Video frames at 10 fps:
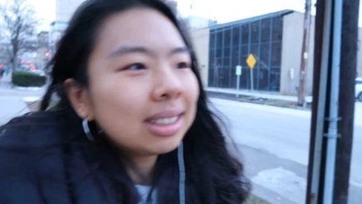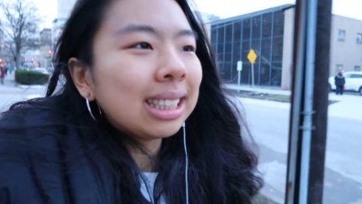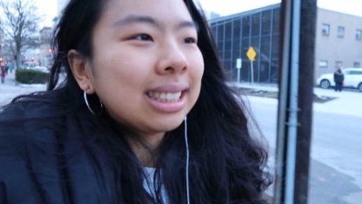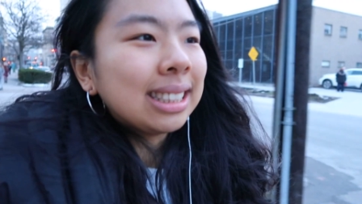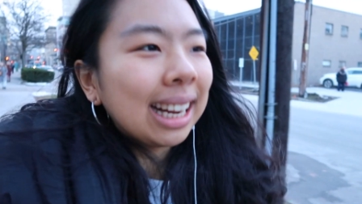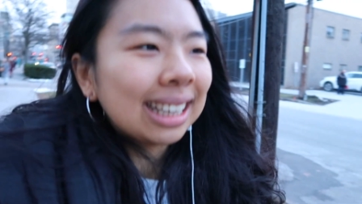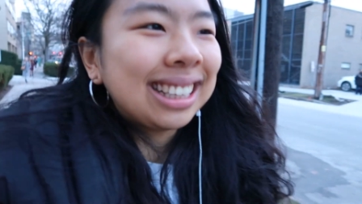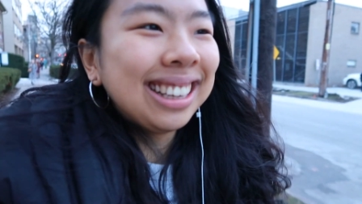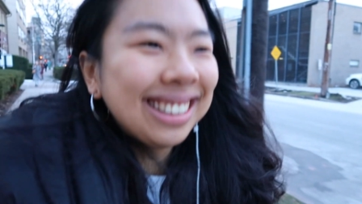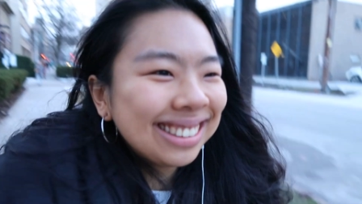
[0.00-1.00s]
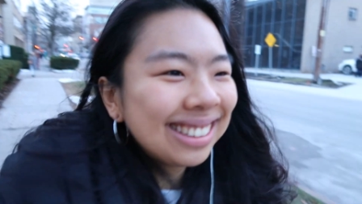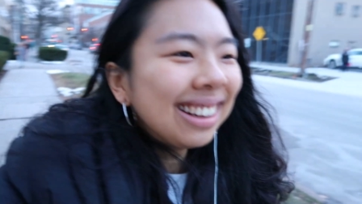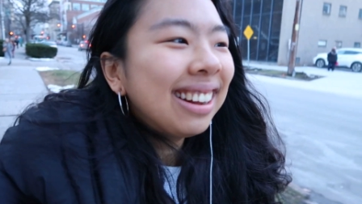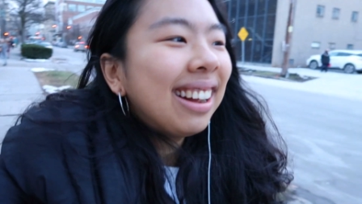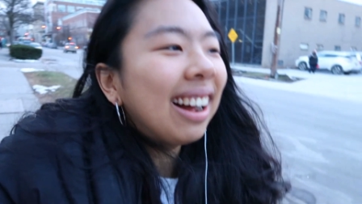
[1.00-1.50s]
static.
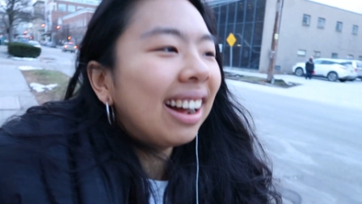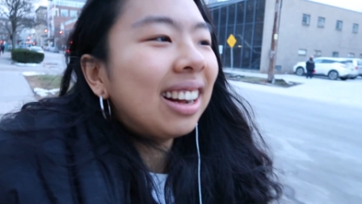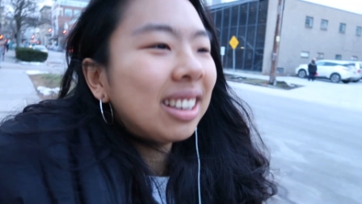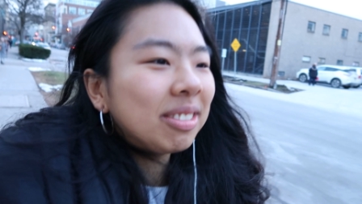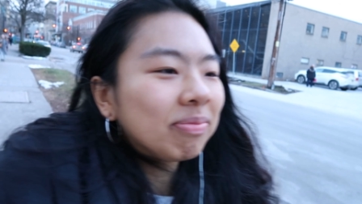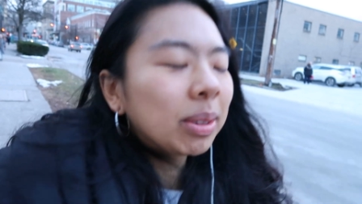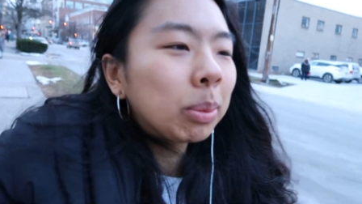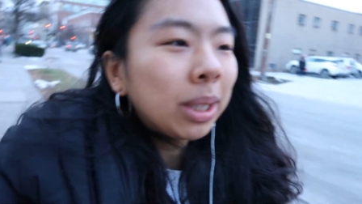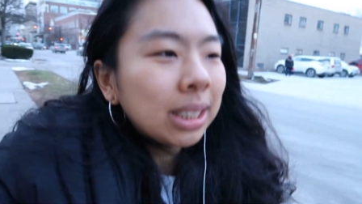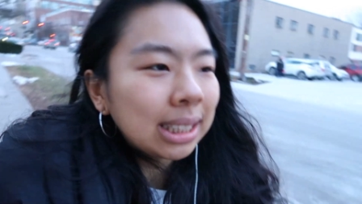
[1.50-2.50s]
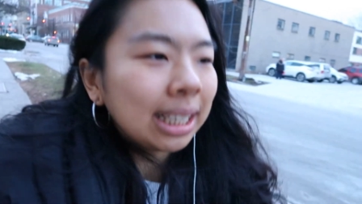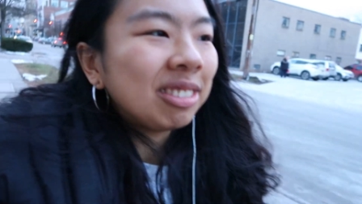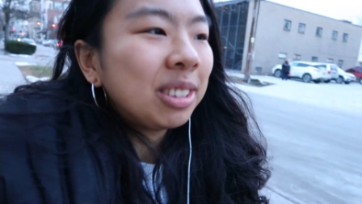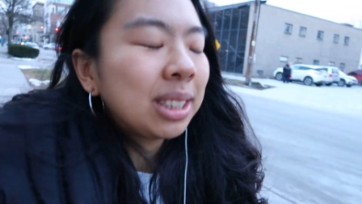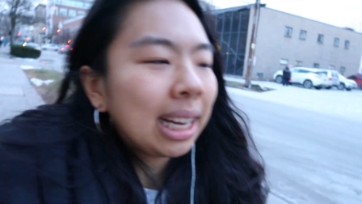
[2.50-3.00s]
Now, a whole lot
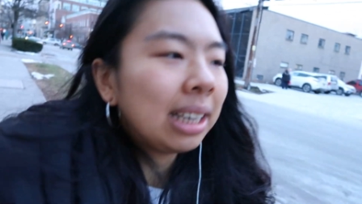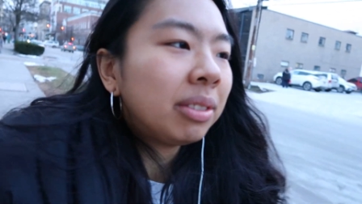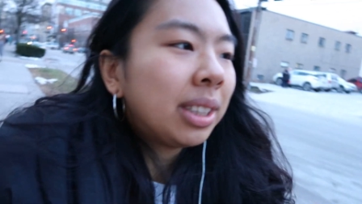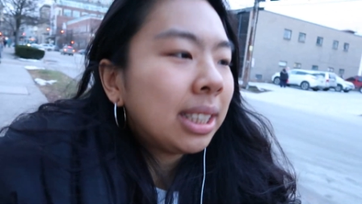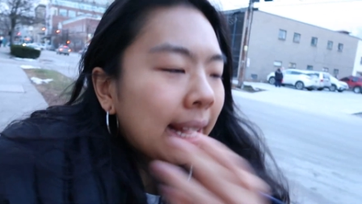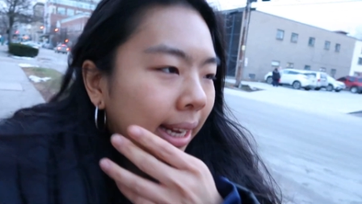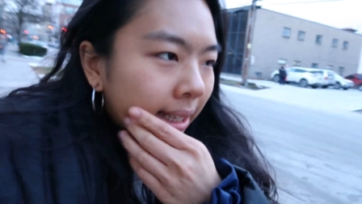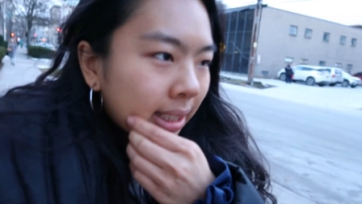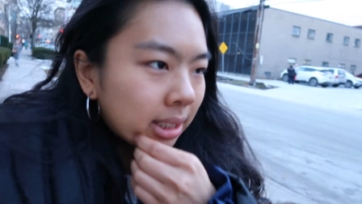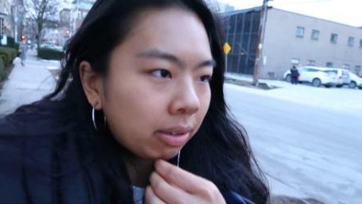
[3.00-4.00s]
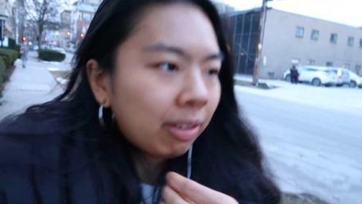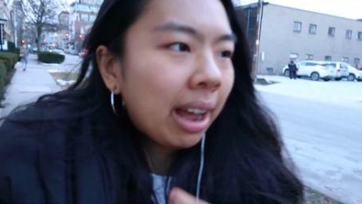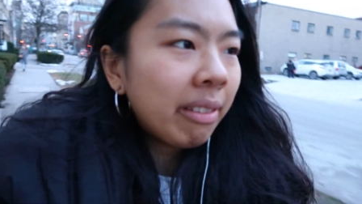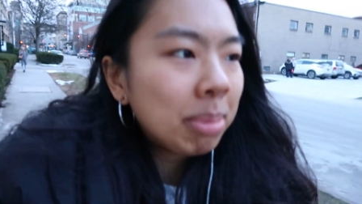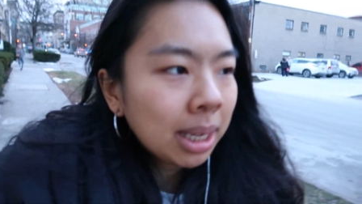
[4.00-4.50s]
of rambling, which
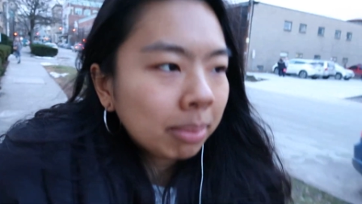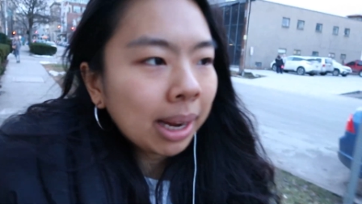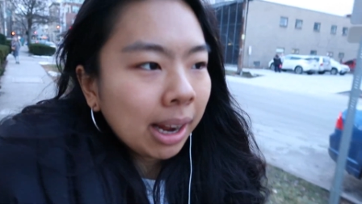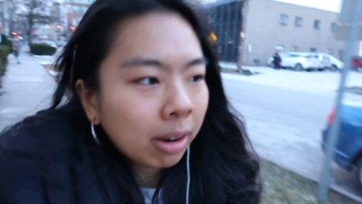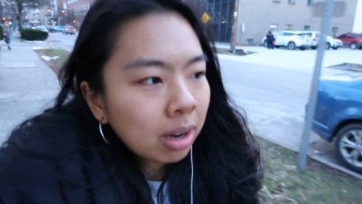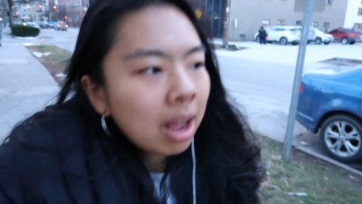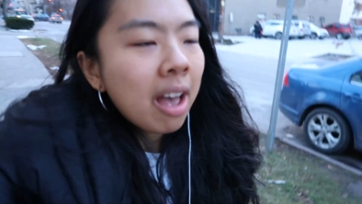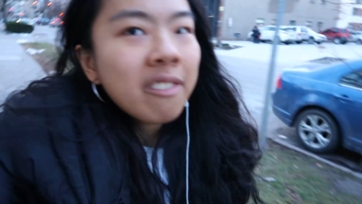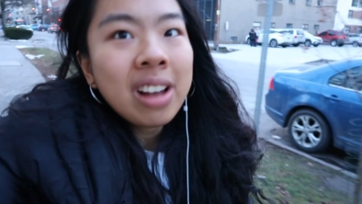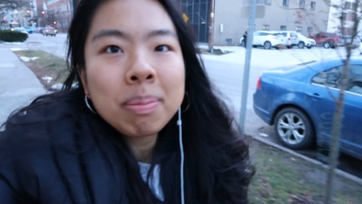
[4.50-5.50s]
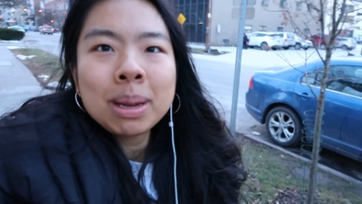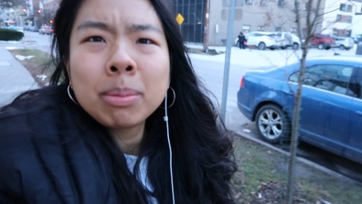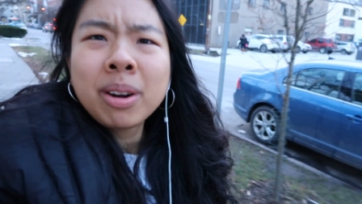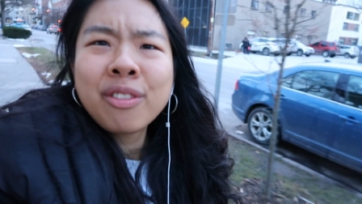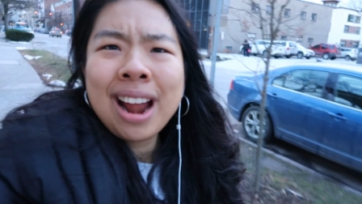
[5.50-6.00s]
about things you don't care about.
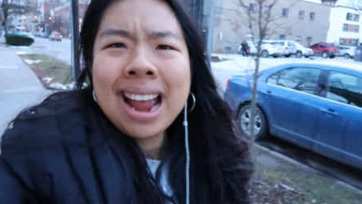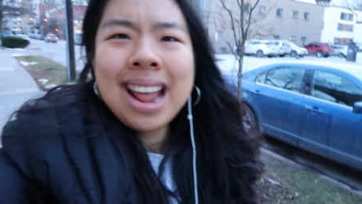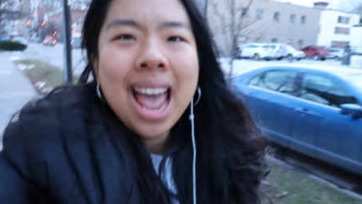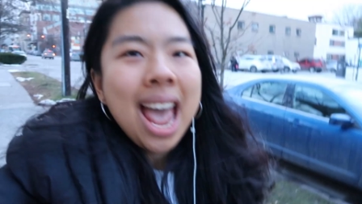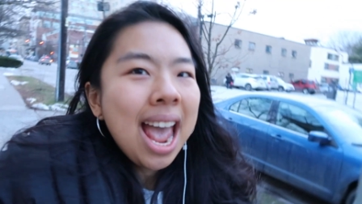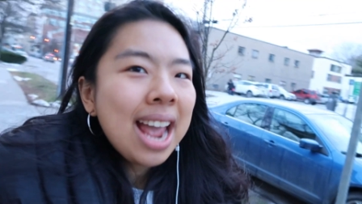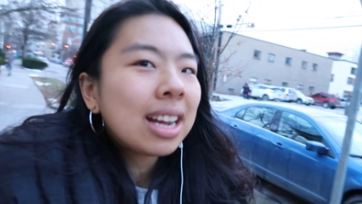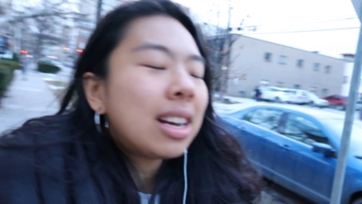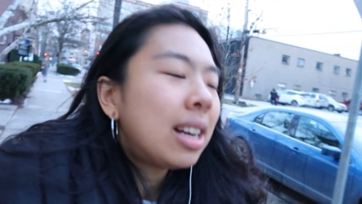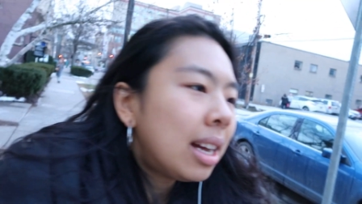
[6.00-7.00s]
Basically, summary of this whole